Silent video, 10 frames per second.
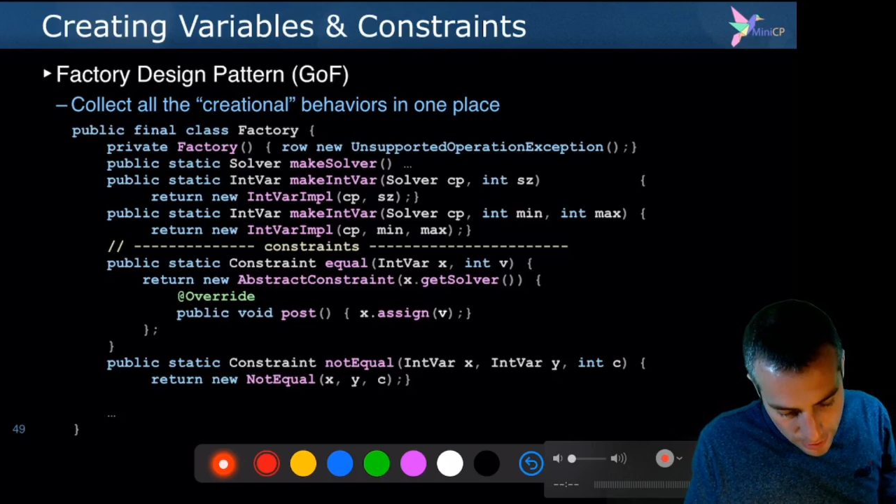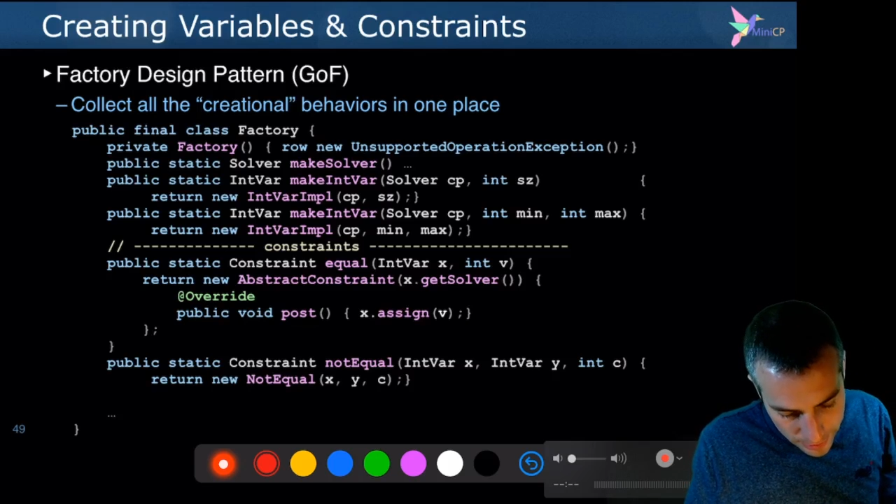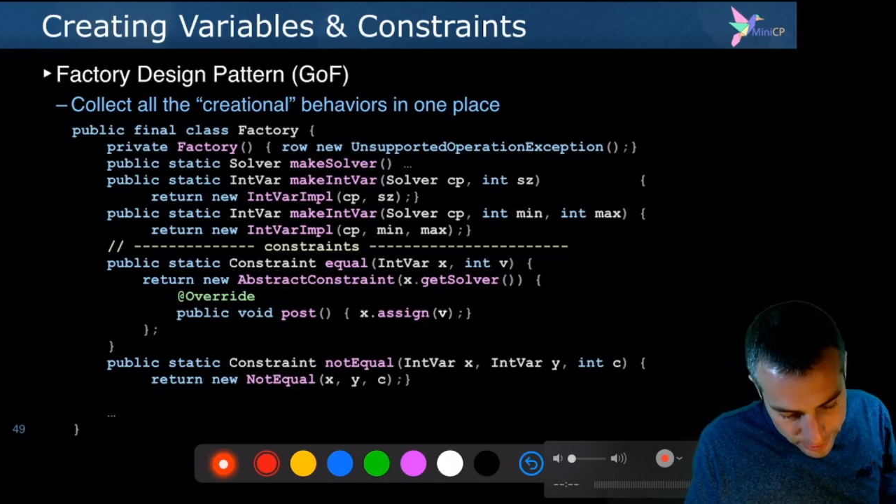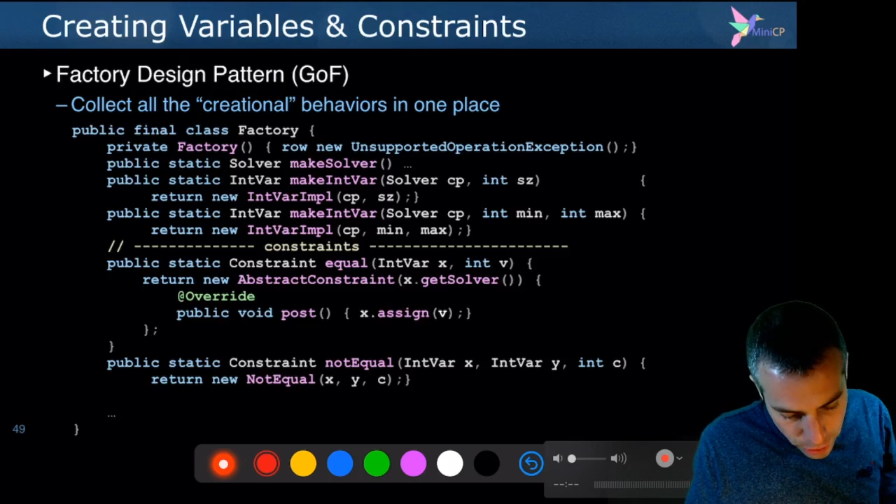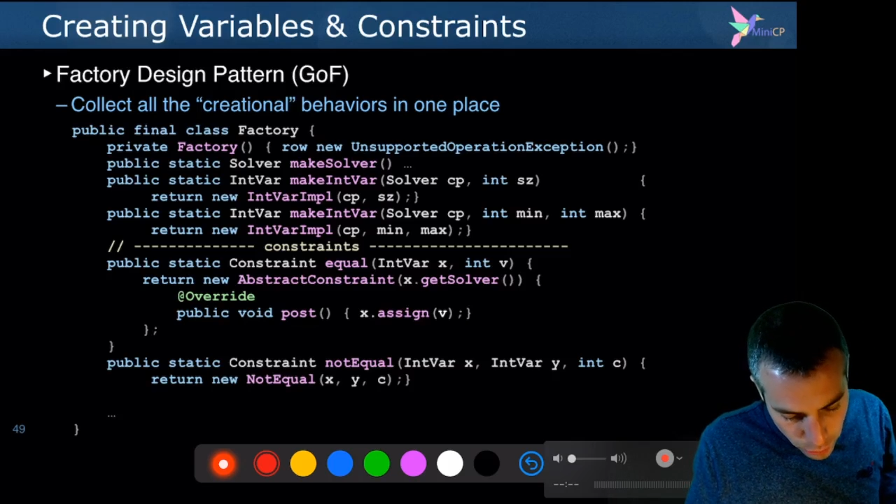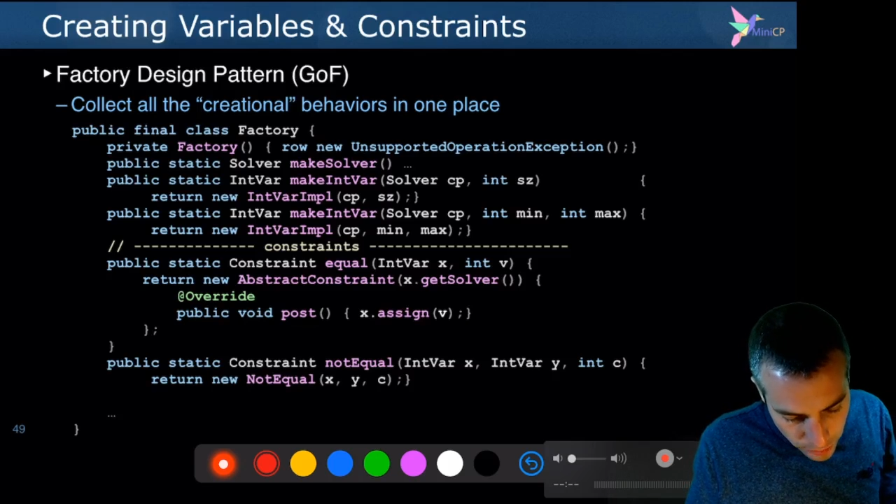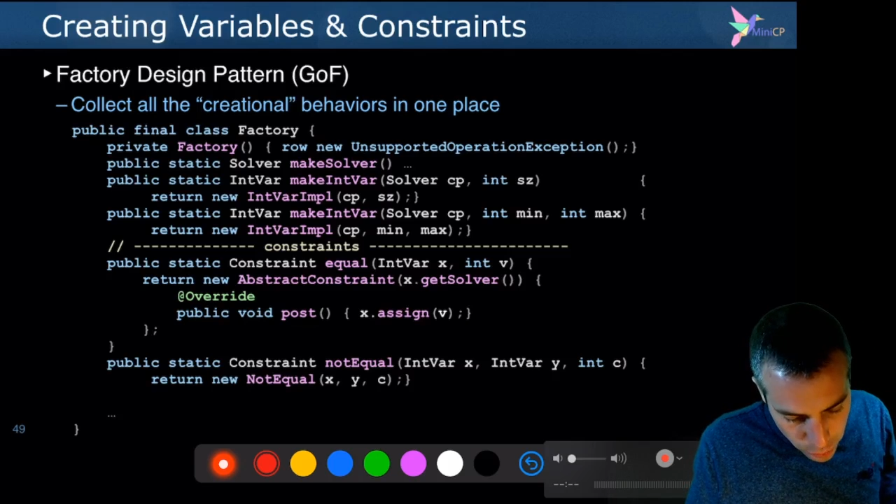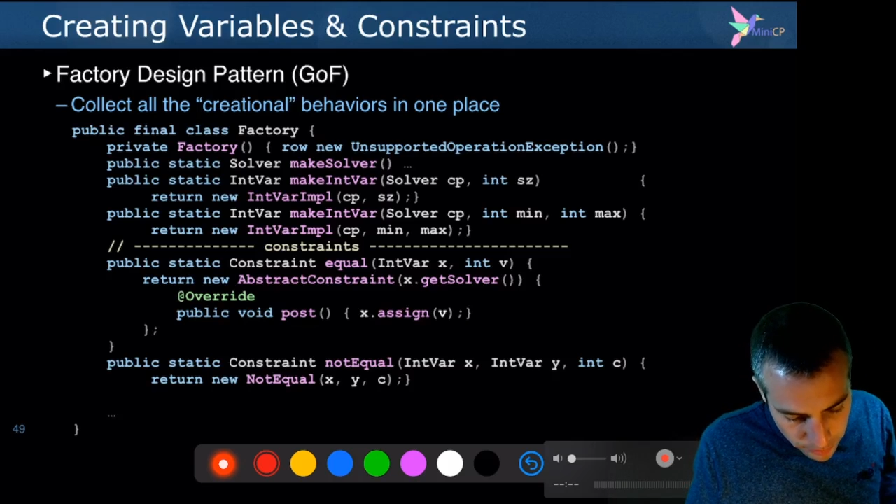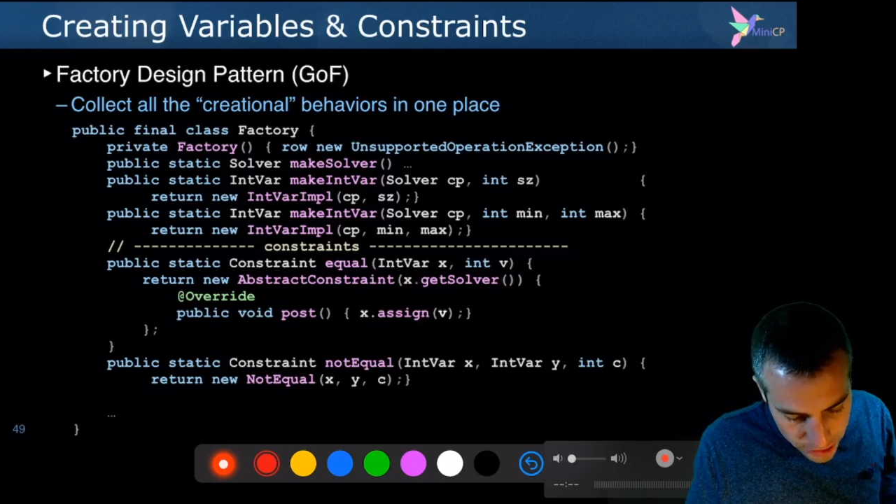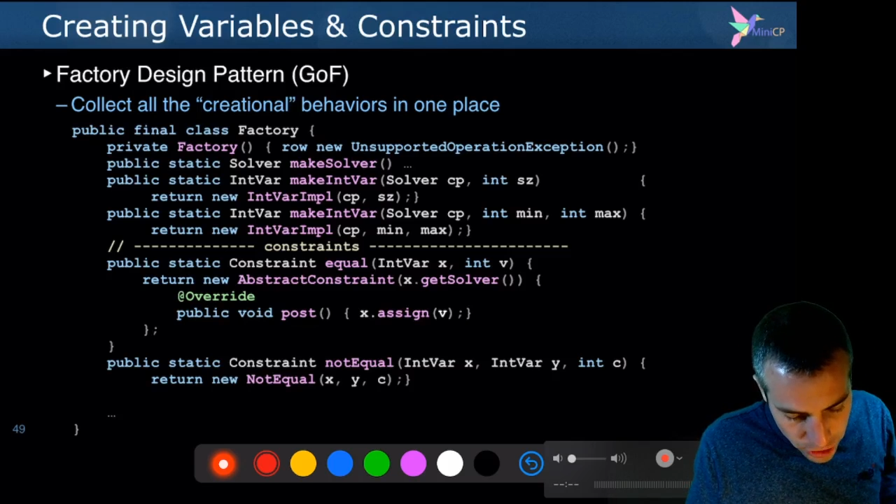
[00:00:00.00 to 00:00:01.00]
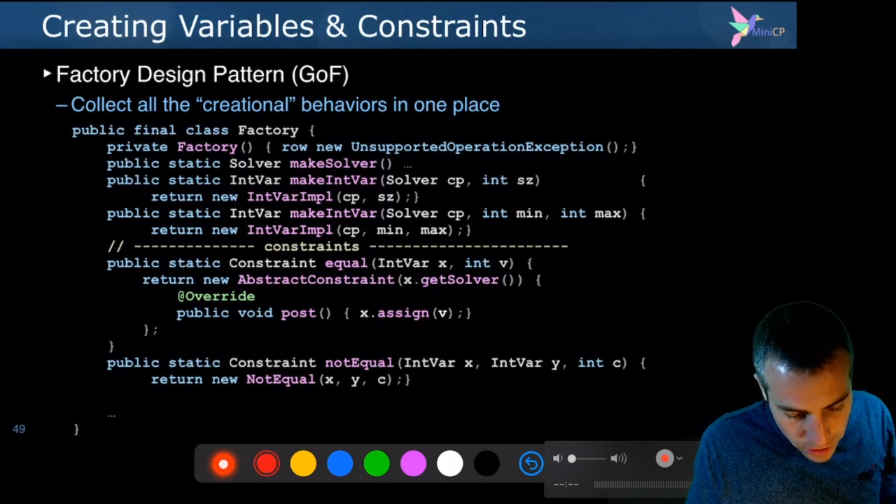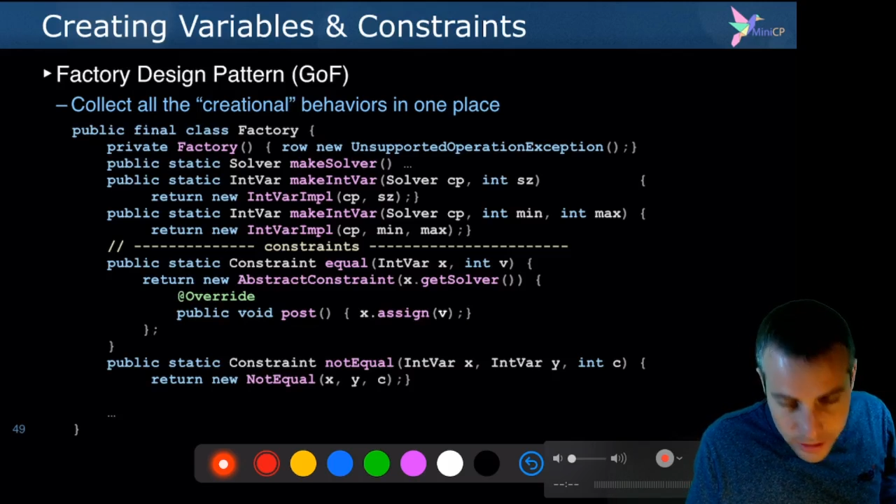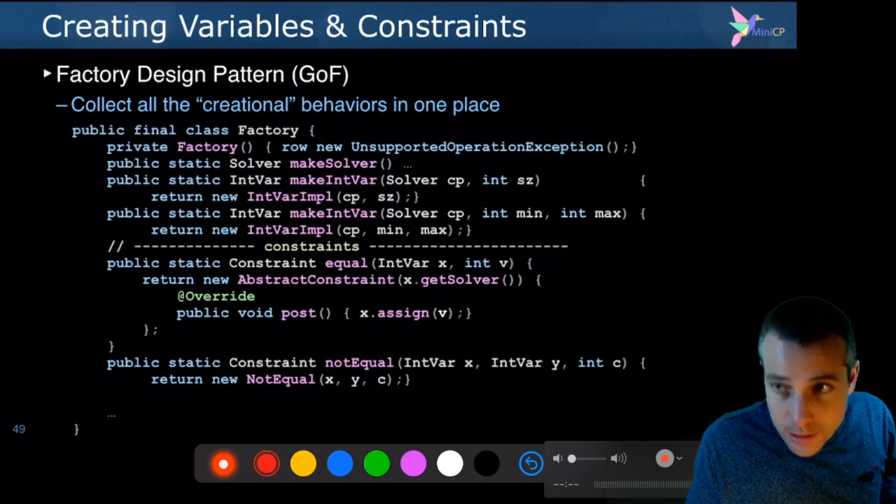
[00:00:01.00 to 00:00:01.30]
I just want to mention